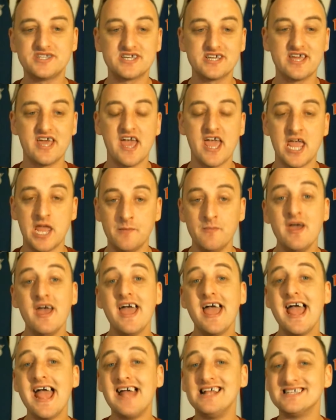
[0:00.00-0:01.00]
a game
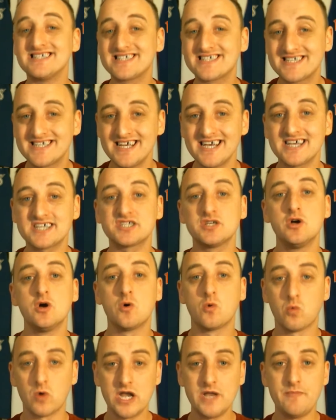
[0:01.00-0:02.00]
and 6
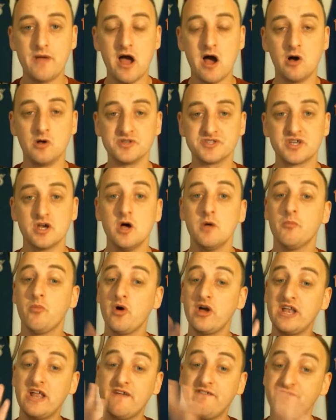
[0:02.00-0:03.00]
rebounds,
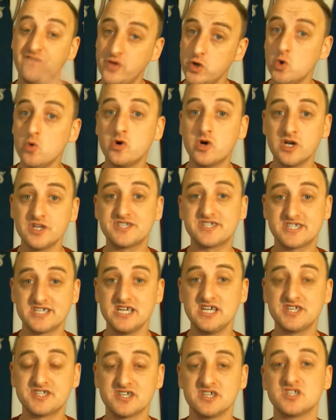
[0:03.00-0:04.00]
played a few good
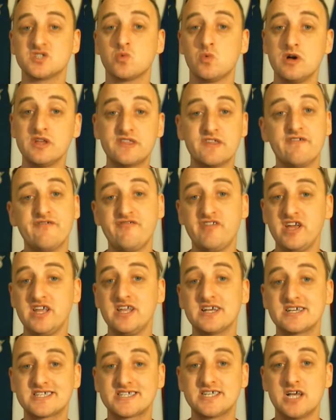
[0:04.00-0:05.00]
seasons with the
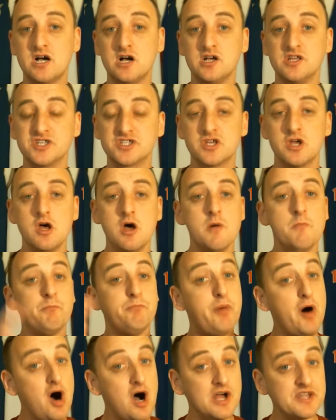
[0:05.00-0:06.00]
Phoenix Suns,
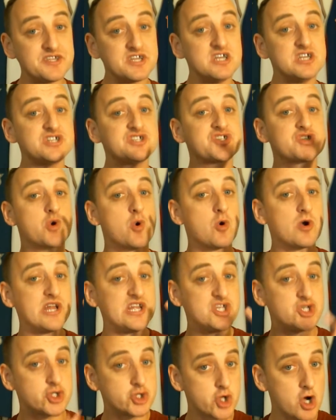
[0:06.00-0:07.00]
but scored a
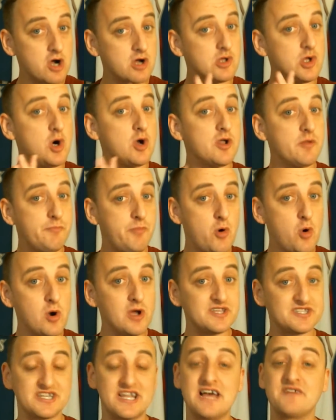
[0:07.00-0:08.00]
chunk load of points
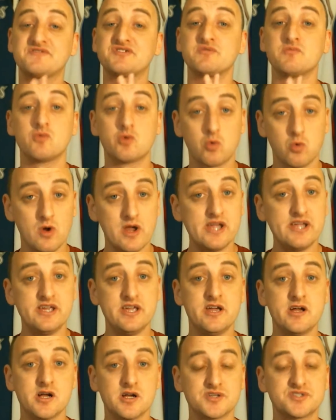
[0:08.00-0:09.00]
and have some great
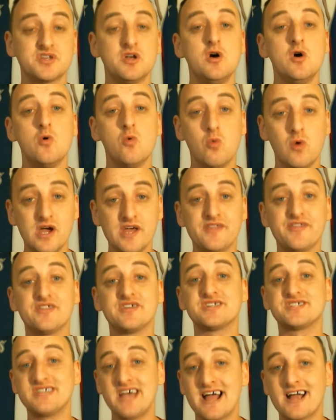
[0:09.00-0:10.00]
years with the
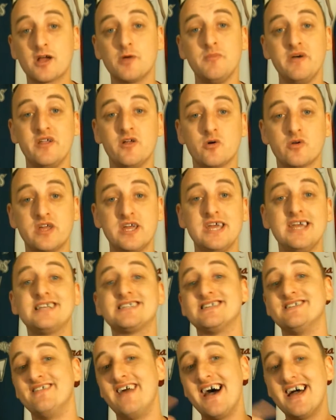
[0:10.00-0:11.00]
Sacramento Kings,
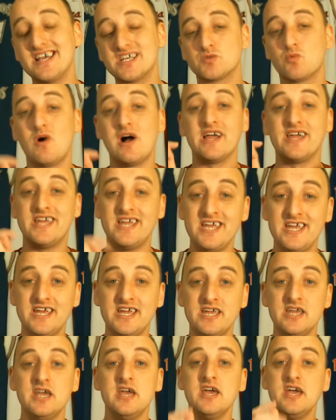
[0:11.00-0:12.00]
and that is why
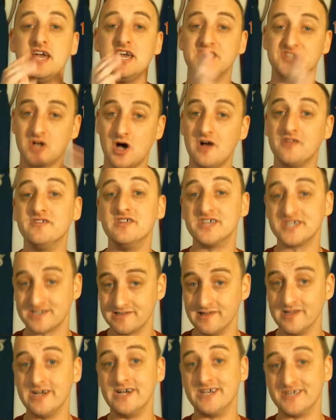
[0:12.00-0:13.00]
he is on this
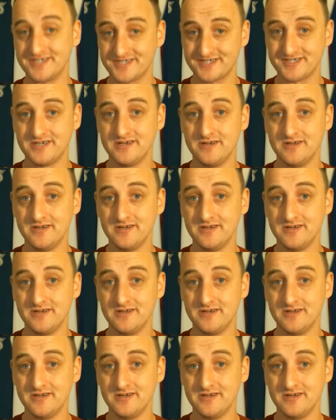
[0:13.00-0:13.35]
list.